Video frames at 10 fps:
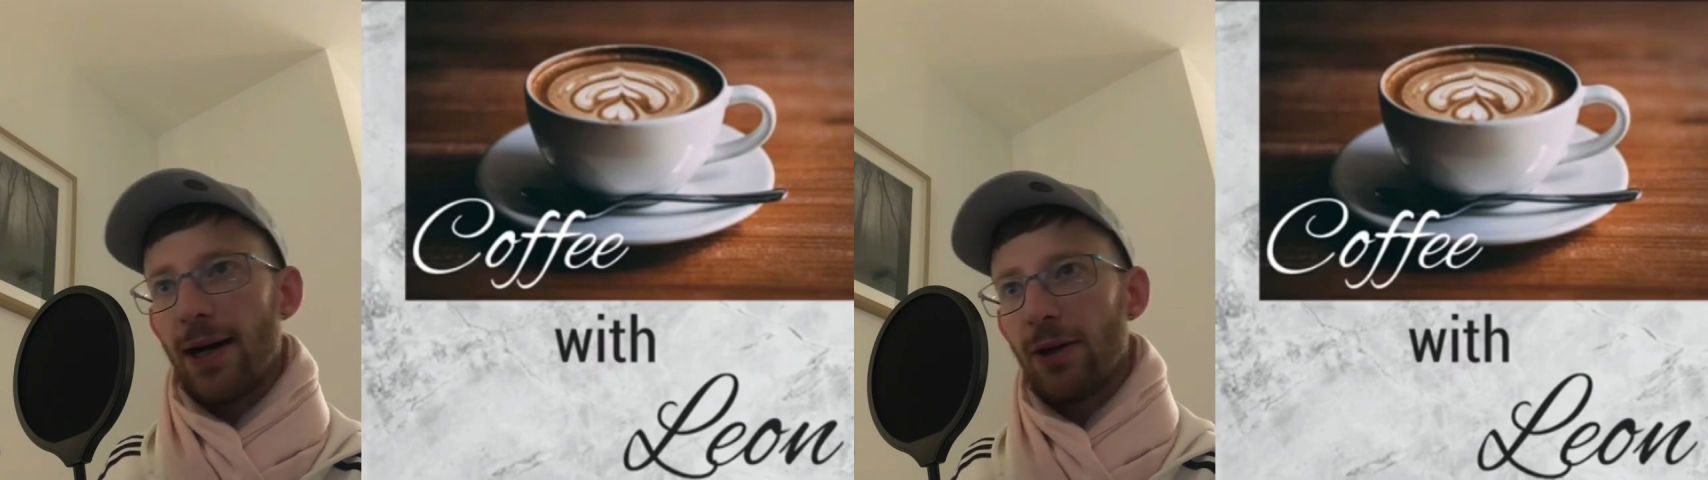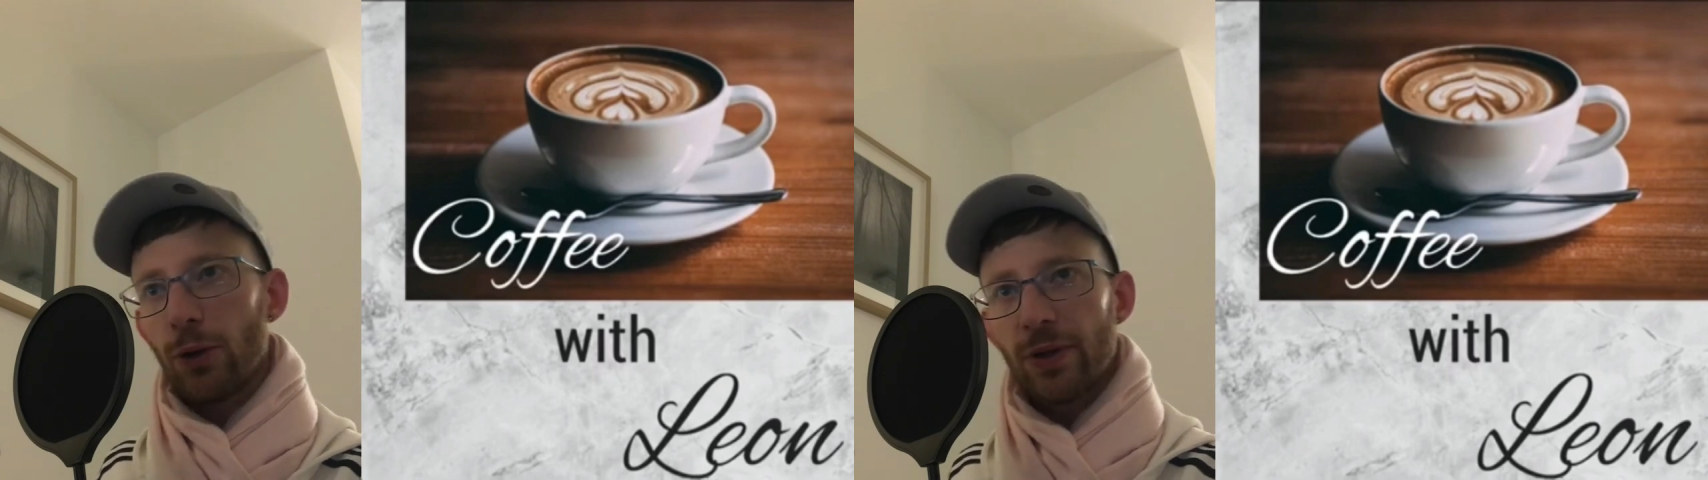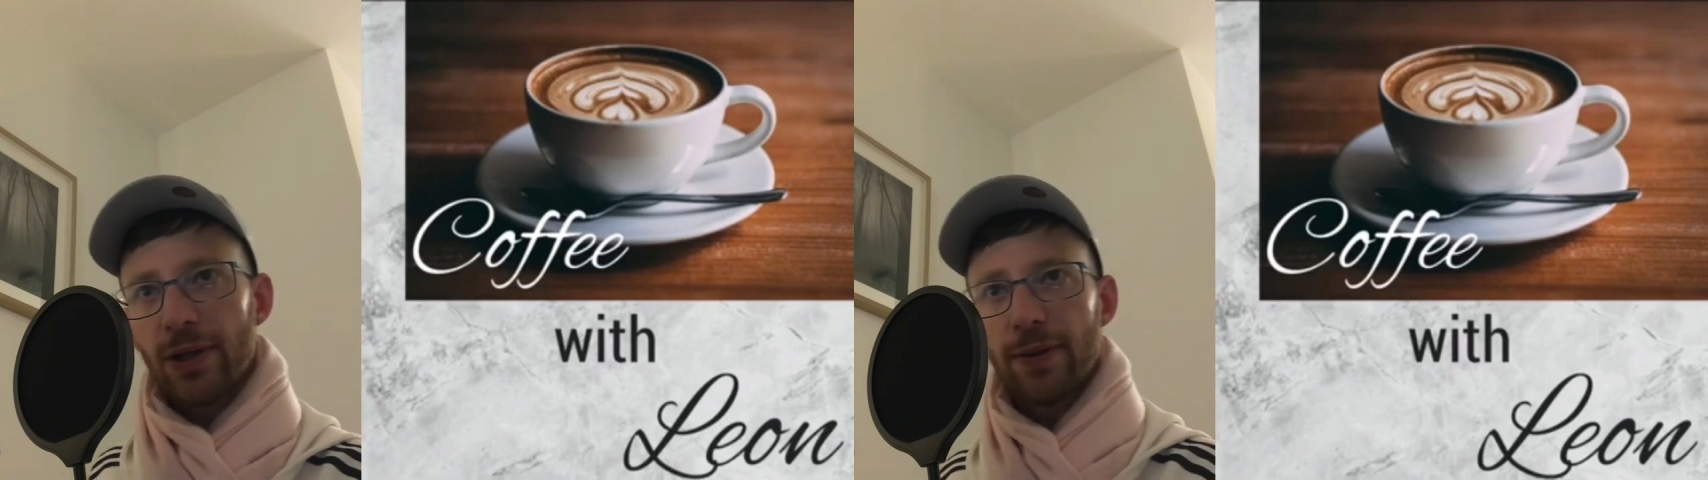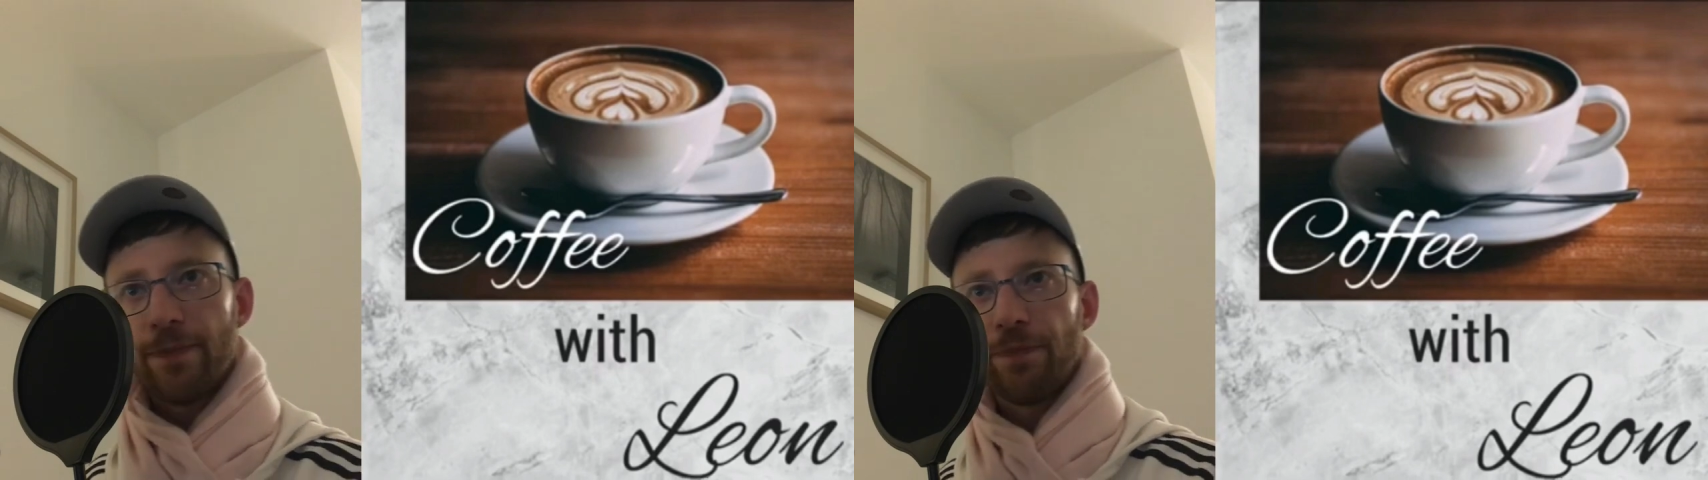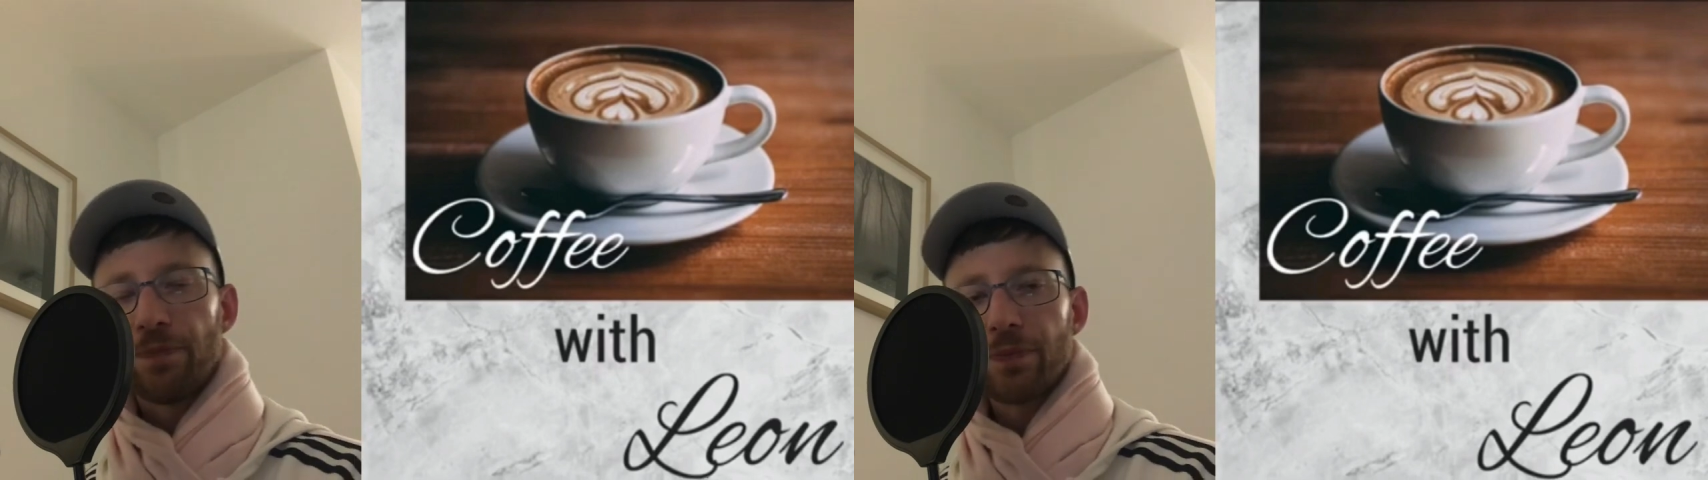I know the
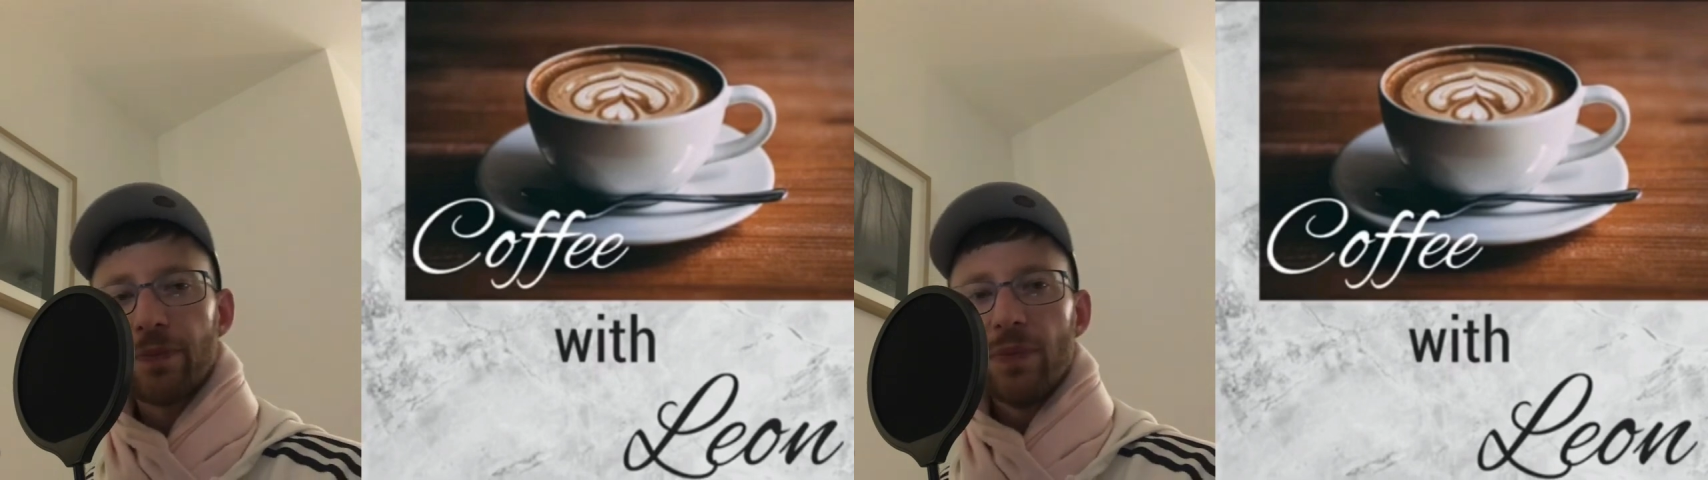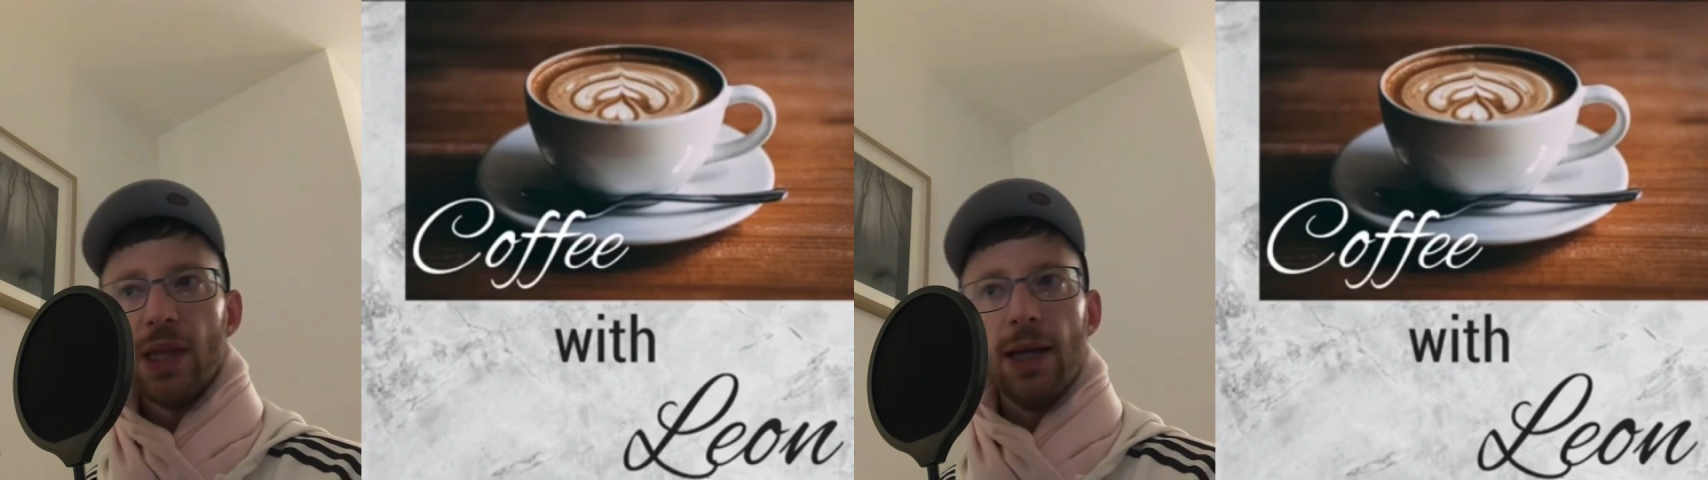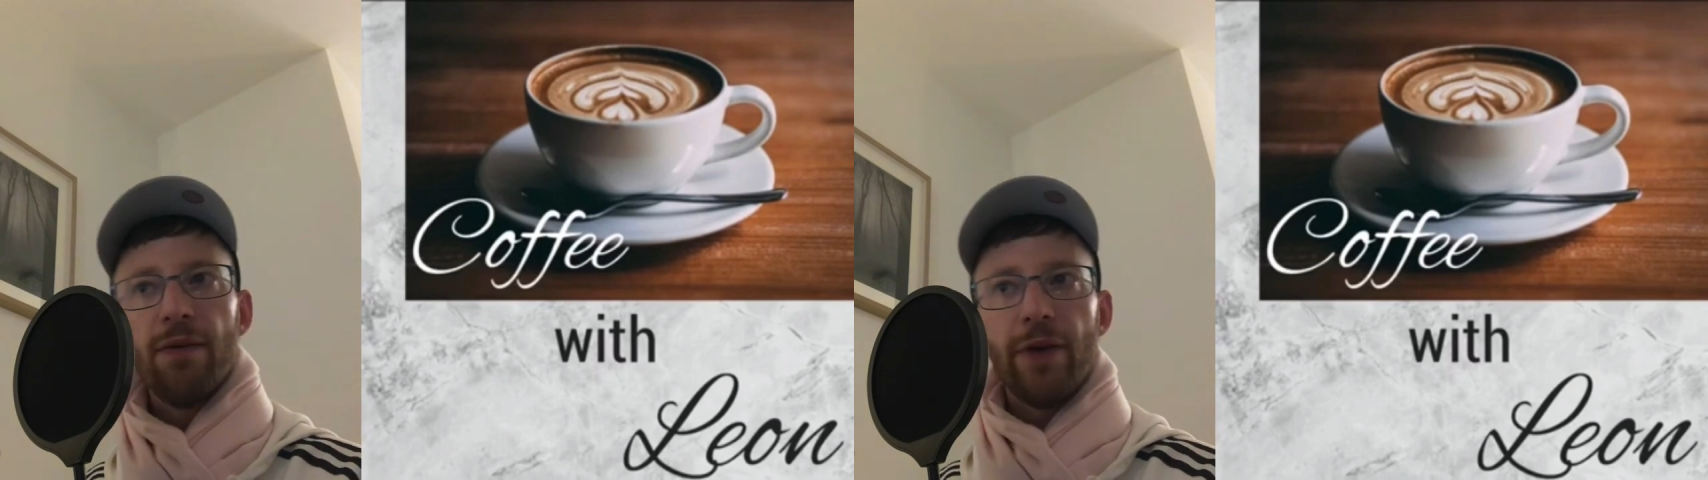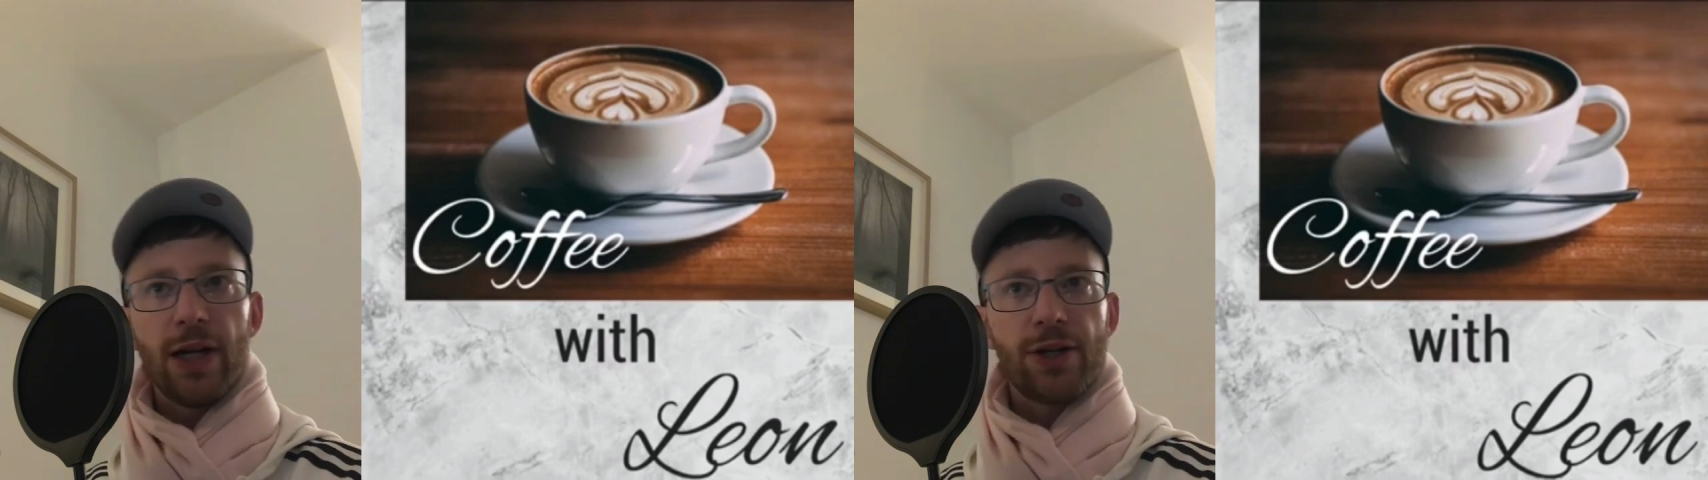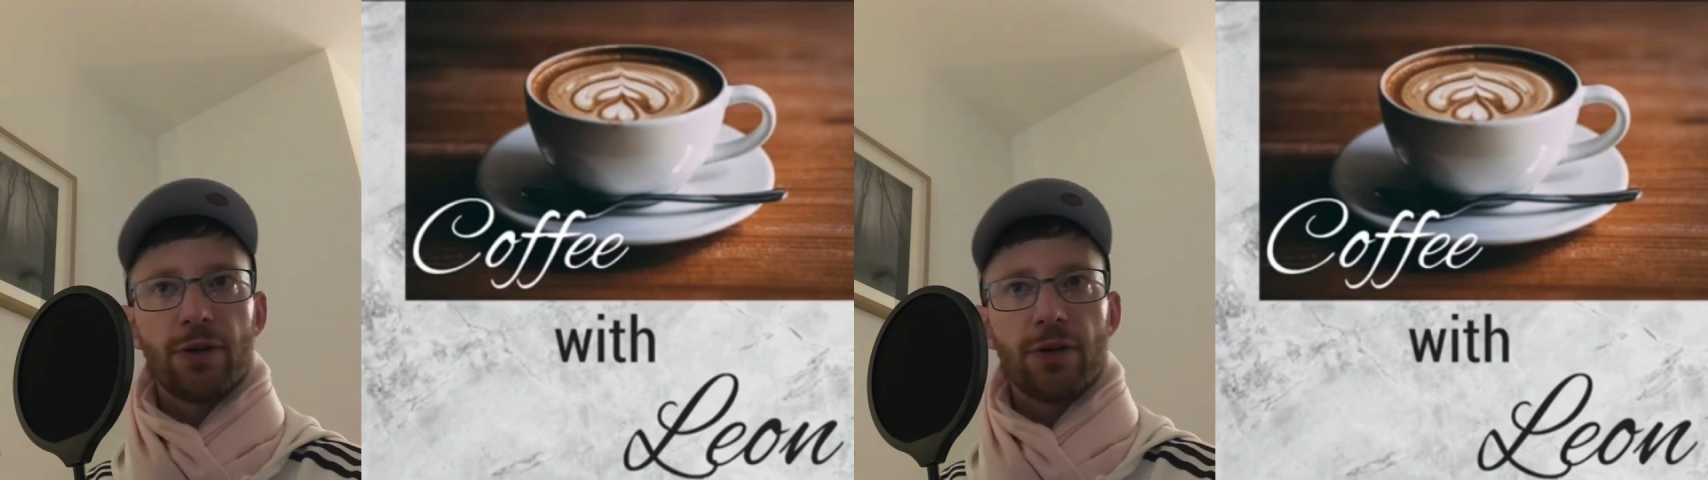village